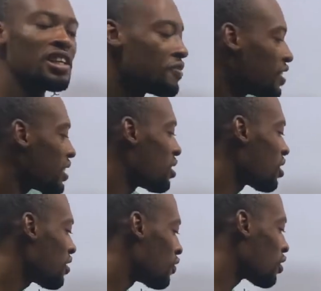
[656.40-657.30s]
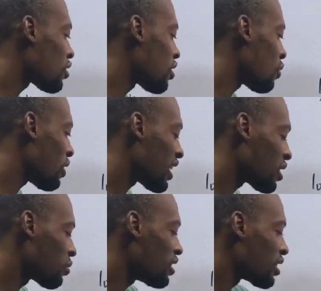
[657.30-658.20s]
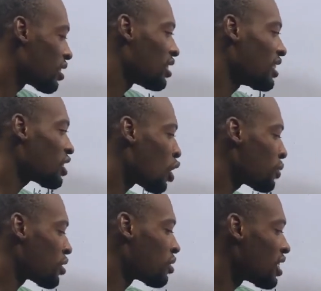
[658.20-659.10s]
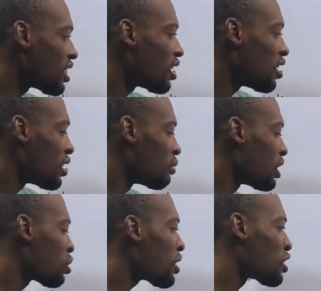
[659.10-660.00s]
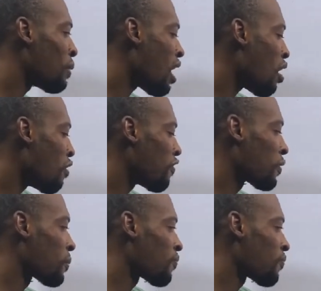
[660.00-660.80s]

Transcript: If this did not give us, we cancel it. The next option, you say, will 2 raised to the power of